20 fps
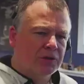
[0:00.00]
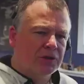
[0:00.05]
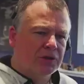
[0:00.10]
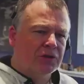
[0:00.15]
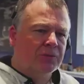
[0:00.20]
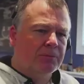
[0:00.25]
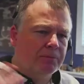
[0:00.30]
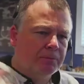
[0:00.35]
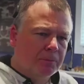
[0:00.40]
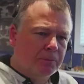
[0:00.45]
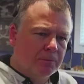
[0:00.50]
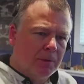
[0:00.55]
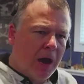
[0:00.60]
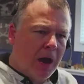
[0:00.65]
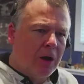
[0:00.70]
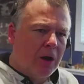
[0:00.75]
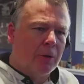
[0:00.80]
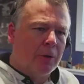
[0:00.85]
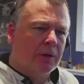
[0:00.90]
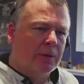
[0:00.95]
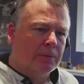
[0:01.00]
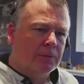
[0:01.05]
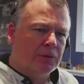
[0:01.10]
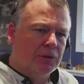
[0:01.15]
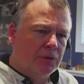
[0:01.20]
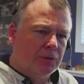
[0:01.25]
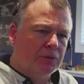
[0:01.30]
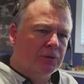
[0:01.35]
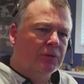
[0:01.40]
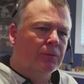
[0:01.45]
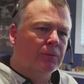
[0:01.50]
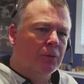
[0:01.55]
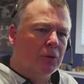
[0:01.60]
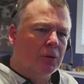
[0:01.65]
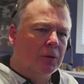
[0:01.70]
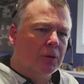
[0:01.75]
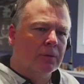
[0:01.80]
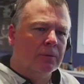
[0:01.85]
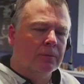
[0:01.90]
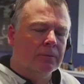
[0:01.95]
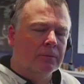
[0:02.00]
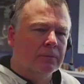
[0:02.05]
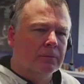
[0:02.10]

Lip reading: just algorithms used more?